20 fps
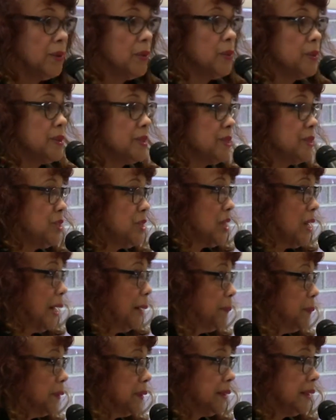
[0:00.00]
who is a
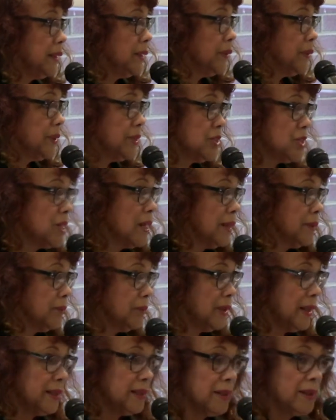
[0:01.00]
chaplain here at
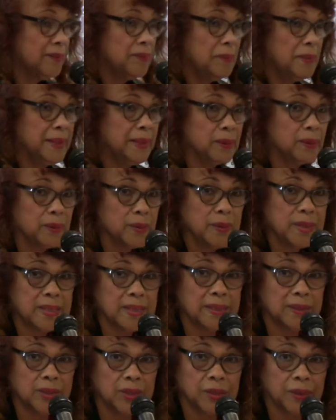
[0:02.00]
John Randolph Medical
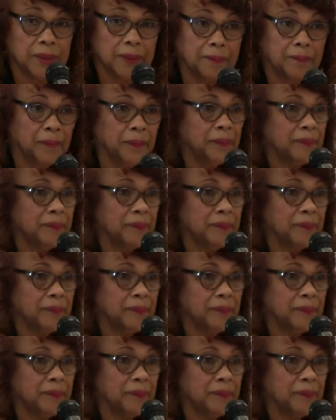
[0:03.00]
Center.